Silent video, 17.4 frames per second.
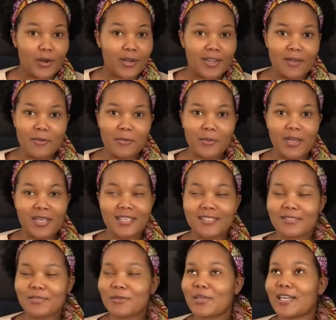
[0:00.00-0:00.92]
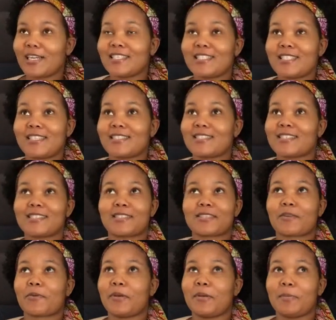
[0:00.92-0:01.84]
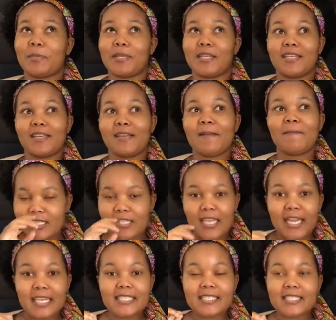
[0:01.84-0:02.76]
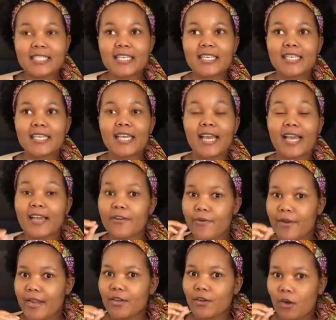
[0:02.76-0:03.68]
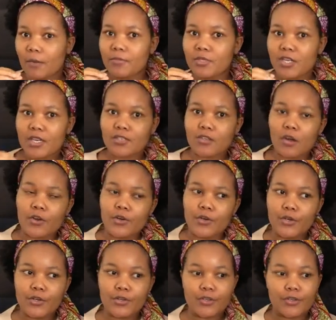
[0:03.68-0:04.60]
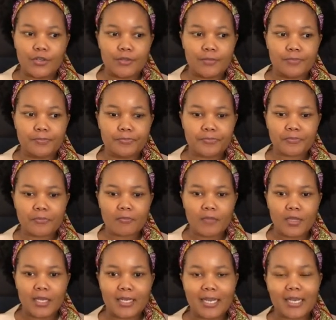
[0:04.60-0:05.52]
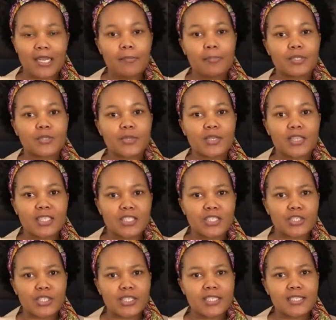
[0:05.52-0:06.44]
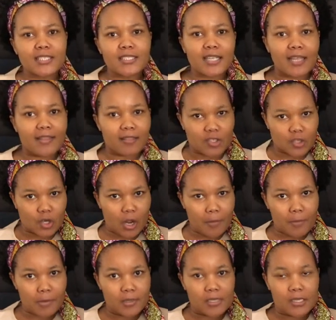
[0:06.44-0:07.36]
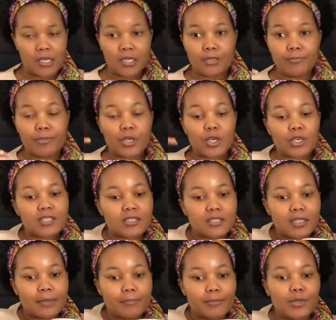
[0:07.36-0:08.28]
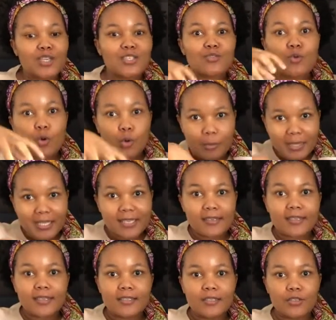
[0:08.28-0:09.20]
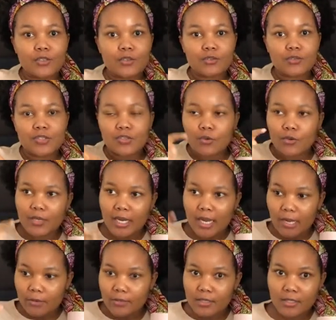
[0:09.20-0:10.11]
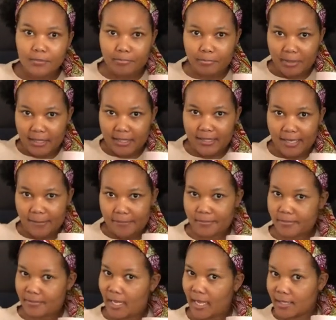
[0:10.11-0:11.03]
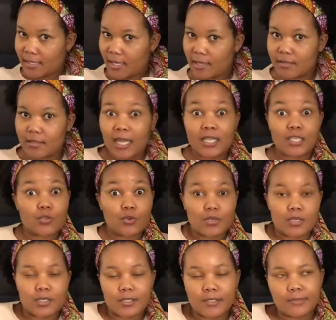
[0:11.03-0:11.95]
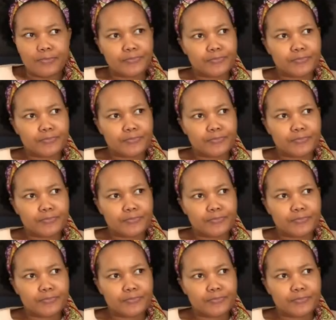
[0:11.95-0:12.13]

her waist, you guys, this is creepy. I see a red object on her, like in between the jeans and the top, because of what we did, you know. So now it picked up, I saw it.